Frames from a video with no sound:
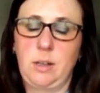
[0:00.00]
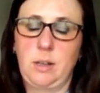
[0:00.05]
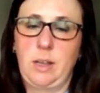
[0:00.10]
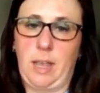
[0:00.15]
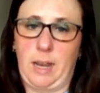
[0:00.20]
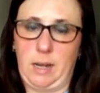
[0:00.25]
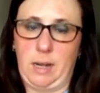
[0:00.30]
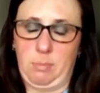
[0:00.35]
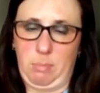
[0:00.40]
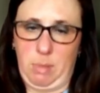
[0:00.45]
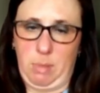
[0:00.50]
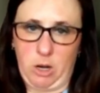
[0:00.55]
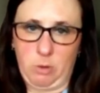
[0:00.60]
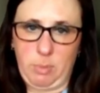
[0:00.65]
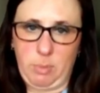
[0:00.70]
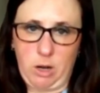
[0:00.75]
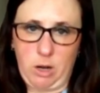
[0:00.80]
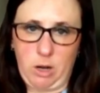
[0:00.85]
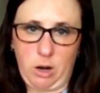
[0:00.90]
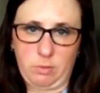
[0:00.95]
And it may or
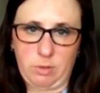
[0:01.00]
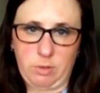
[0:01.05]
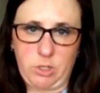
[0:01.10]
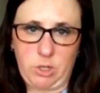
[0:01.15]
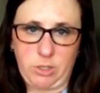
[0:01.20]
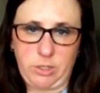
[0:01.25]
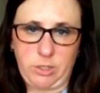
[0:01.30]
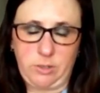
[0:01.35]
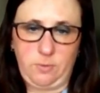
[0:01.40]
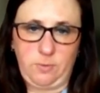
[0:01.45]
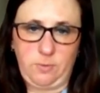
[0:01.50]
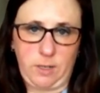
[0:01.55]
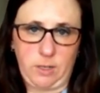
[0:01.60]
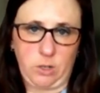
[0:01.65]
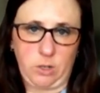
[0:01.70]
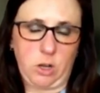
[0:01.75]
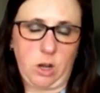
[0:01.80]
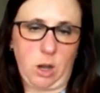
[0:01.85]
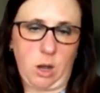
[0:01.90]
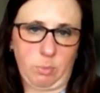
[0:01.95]
may not result in
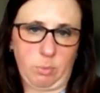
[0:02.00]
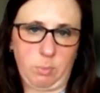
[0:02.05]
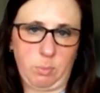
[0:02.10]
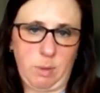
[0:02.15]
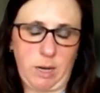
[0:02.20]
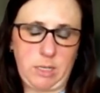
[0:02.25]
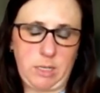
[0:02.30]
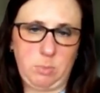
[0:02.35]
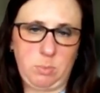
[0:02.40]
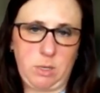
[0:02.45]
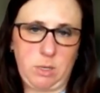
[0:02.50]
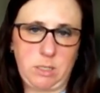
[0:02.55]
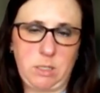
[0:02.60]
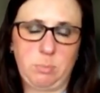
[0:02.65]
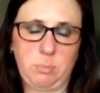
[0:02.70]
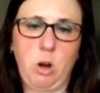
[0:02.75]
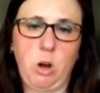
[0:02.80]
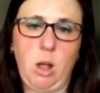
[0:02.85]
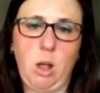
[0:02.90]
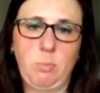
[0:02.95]
fetal compromise, because the
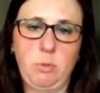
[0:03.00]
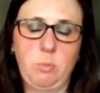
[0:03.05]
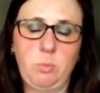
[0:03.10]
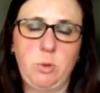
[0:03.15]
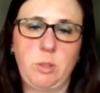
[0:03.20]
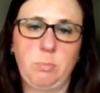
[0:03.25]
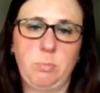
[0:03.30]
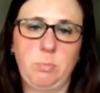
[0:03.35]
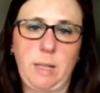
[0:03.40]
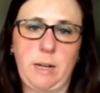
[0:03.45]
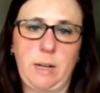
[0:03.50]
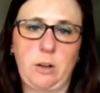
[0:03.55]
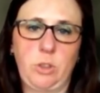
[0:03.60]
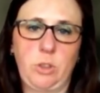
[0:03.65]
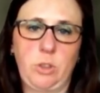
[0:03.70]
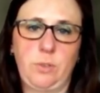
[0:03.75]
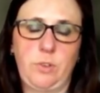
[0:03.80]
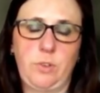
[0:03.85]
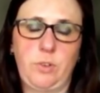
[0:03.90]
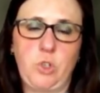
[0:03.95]
problem with blood
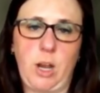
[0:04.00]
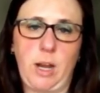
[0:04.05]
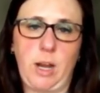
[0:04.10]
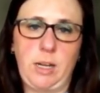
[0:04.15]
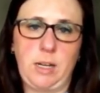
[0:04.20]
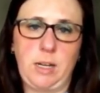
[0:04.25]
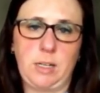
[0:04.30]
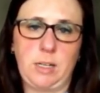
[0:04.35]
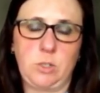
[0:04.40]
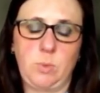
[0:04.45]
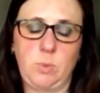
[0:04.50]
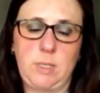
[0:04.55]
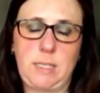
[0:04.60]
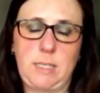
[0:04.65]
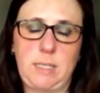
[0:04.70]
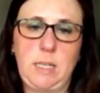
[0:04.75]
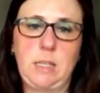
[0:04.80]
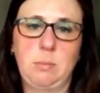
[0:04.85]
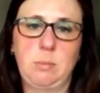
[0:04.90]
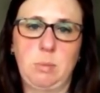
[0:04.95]
out the vagina is we
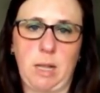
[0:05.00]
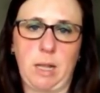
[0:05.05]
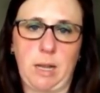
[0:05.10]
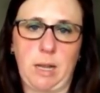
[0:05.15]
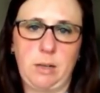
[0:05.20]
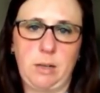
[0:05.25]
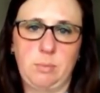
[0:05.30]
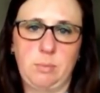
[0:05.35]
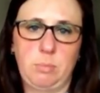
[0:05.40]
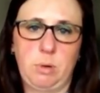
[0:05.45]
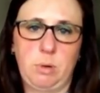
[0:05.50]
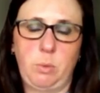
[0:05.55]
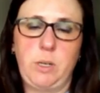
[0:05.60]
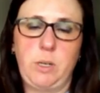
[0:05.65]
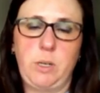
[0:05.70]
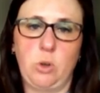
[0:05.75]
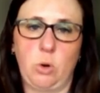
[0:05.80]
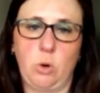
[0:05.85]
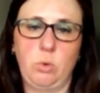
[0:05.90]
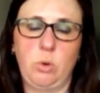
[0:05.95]
see the blood, but we
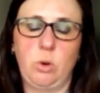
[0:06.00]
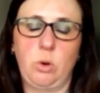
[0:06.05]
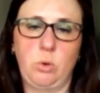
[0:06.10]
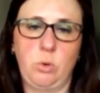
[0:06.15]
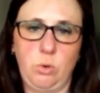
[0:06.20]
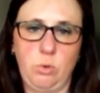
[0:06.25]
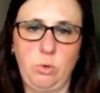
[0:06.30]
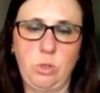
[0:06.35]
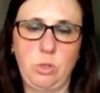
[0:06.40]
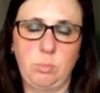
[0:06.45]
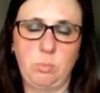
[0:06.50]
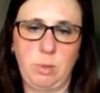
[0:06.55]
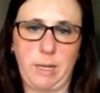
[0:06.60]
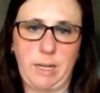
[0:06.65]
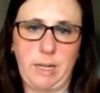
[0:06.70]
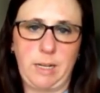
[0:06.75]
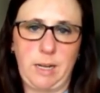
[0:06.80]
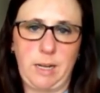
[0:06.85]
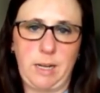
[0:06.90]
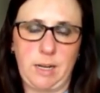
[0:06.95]
don't know whose blood
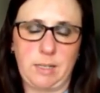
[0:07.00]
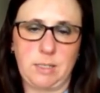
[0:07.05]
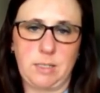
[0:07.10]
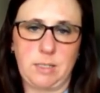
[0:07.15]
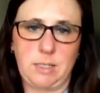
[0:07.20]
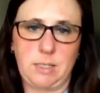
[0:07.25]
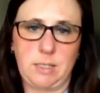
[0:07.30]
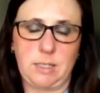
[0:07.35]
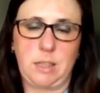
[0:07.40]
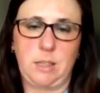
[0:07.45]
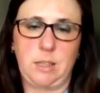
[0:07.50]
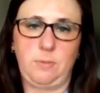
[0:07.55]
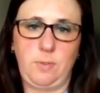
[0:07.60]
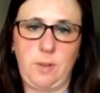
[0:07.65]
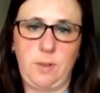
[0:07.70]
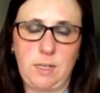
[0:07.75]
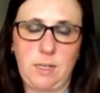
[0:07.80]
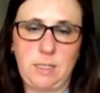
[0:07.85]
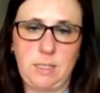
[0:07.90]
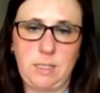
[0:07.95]
it is. Is it the
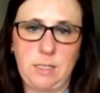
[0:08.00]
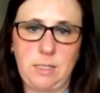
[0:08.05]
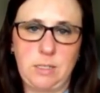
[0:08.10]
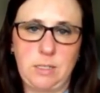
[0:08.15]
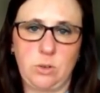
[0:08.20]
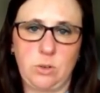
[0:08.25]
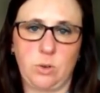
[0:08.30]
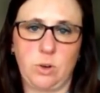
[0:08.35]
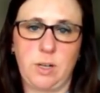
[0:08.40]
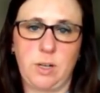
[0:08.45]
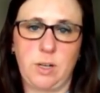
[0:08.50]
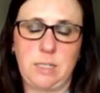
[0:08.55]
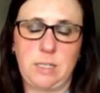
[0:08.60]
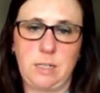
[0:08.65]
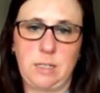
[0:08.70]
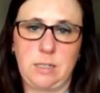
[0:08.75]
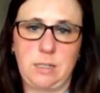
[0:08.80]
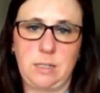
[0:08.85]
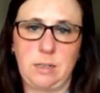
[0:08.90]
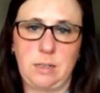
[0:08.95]
fetus's or is
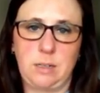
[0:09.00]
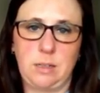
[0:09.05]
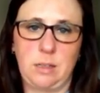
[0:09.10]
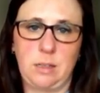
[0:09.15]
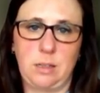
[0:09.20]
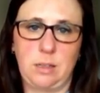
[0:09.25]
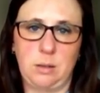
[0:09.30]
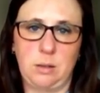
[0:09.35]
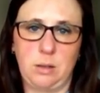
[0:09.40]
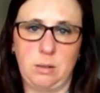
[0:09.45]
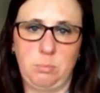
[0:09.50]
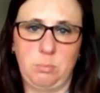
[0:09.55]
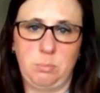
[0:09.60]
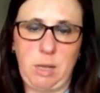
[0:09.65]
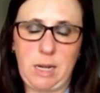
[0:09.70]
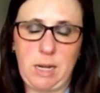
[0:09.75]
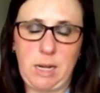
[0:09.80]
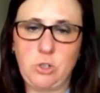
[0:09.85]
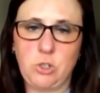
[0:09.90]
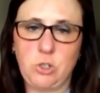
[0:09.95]
it the
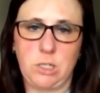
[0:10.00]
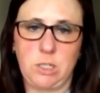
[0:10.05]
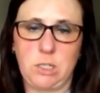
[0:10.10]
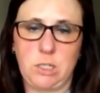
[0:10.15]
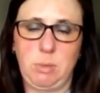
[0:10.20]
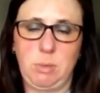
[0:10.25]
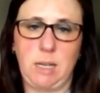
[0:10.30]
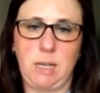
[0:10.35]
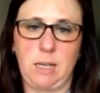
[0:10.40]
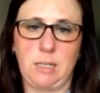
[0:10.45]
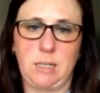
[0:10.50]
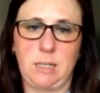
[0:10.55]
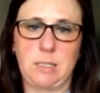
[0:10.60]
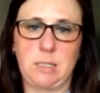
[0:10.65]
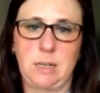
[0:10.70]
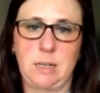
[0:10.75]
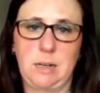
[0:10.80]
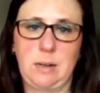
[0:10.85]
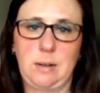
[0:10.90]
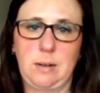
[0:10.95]
patient's?
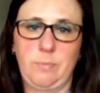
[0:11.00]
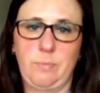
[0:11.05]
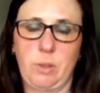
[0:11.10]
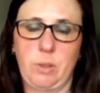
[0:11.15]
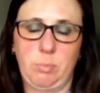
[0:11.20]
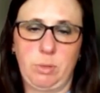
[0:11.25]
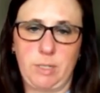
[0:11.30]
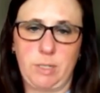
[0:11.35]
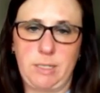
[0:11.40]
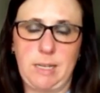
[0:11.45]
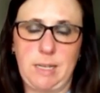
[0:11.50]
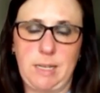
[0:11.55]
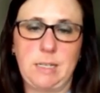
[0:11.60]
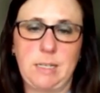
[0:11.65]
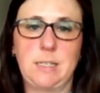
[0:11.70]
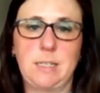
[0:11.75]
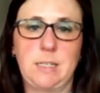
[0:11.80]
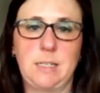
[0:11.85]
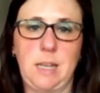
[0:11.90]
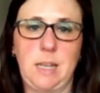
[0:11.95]
Because the placenta
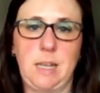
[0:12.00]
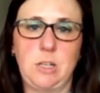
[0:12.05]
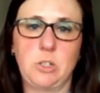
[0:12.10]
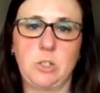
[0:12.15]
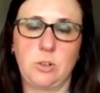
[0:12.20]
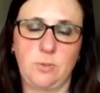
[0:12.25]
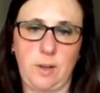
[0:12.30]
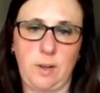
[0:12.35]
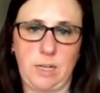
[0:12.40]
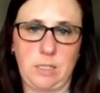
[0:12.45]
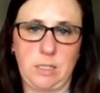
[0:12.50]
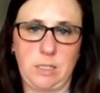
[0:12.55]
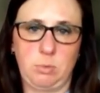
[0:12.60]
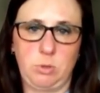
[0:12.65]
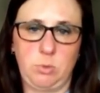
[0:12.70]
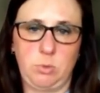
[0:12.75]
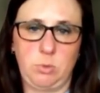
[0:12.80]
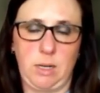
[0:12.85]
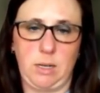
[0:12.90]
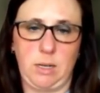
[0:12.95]
is the interface
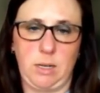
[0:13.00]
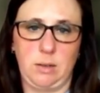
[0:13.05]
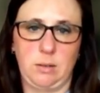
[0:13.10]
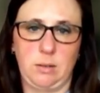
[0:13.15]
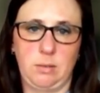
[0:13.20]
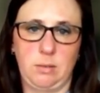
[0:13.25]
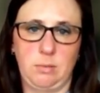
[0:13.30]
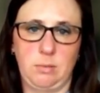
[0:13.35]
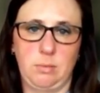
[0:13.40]
between